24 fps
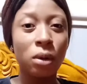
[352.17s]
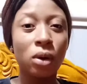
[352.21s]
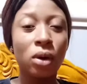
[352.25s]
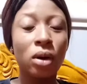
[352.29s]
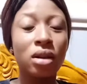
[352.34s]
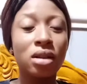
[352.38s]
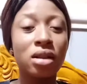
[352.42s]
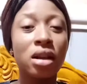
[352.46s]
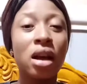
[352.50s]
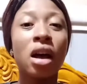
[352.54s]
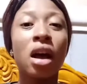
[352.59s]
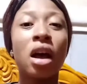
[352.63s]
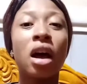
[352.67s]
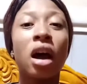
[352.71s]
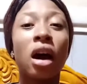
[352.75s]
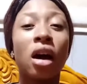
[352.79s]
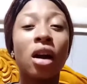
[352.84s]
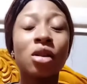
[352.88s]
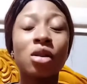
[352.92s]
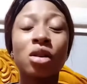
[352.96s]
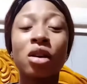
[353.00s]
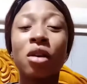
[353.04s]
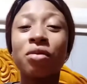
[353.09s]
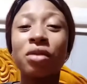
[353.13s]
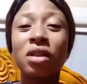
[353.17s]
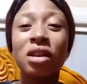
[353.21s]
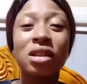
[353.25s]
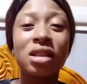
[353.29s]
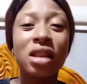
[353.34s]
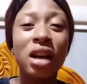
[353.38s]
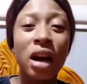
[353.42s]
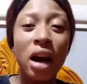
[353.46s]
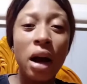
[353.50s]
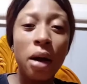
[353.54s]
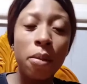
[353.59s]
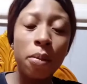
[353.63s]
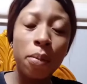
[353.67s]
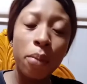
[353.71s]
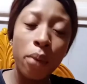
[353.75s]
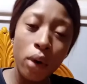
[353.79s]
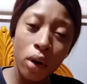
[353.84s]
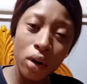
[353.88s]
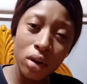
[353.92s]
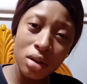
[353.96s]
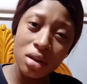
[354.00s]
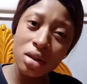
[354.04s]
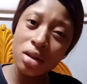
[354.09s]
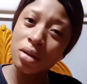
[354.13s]
because a lot of things that I
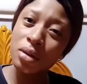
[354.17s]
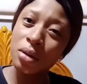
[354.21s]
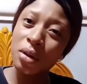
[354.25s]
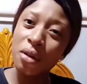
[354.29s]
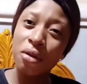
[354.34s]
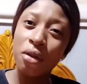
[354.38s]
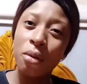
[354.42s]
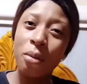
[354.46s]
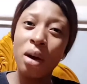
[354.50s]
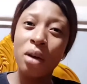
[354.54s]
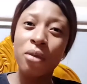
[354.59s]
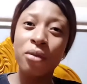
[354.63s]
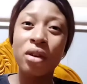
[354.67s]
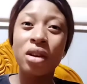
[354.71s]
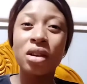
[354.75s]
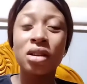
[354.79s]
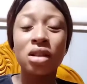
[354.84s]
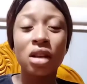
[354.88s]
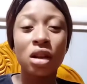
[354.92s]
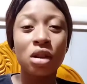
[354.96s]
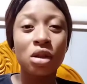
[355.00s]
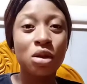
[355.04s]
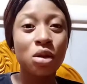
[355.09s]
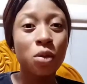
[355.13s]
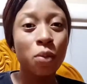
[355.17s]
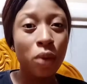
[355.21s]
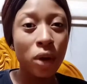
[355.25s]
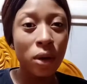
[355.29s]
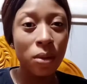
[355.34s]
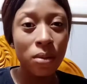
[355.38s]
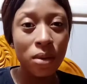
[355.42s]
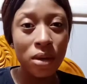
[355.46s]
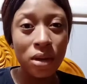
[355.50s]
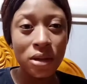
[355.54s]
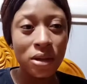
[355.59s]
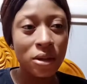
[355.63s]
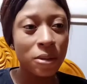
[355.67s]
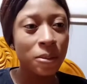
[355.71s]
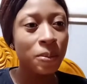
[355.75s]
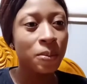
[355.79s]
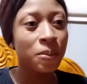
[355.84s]
bought for my first and two babies,